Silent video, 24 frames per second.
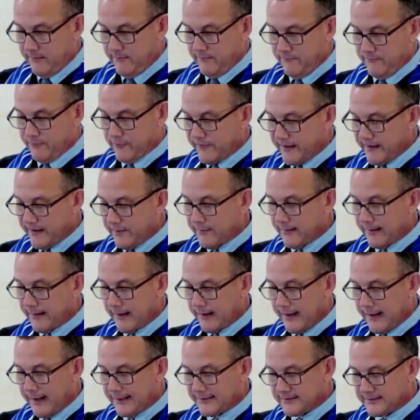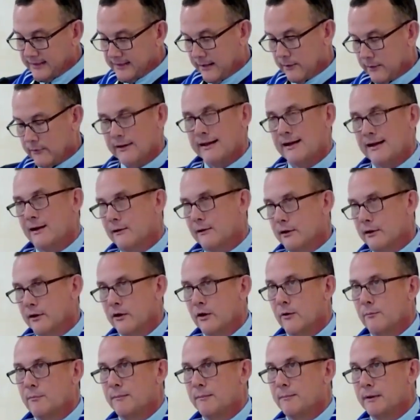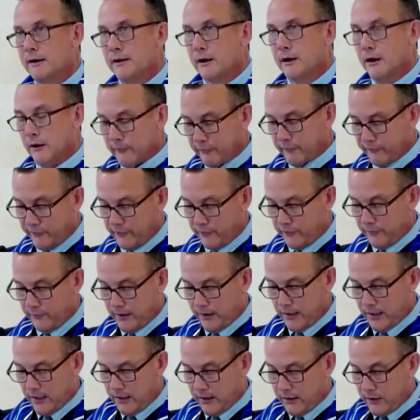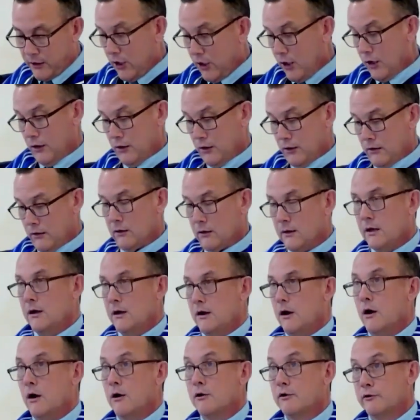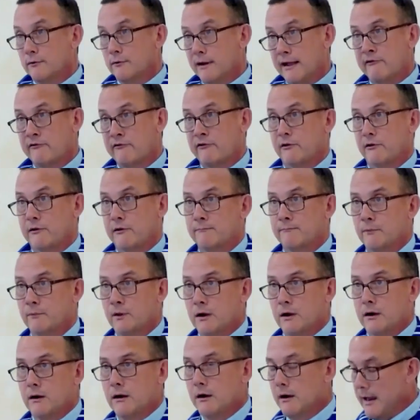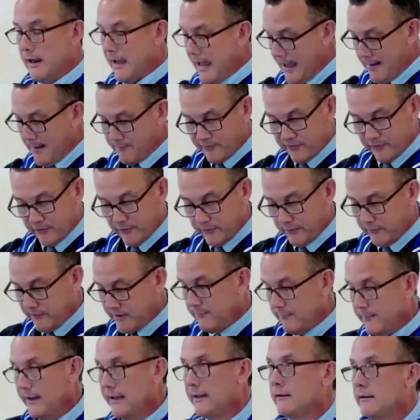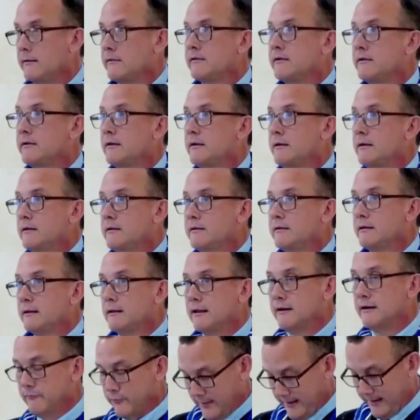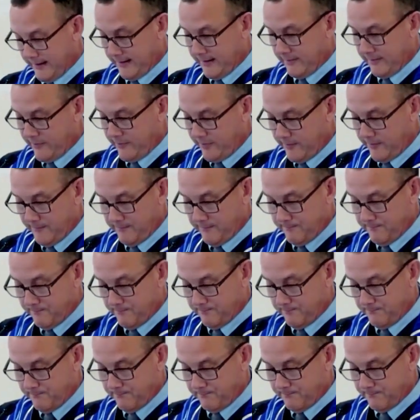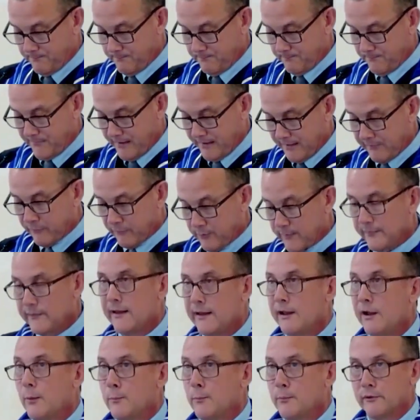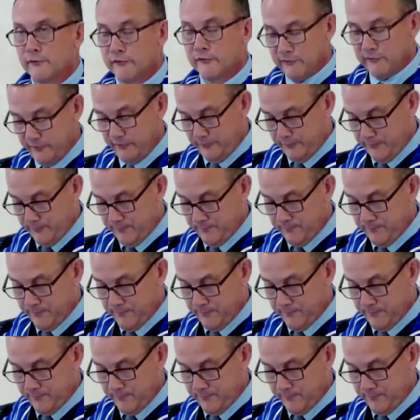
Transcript: For therein lies not only our hope, but also our call, our direction, our absolute command to love one another. That's what the helpers do.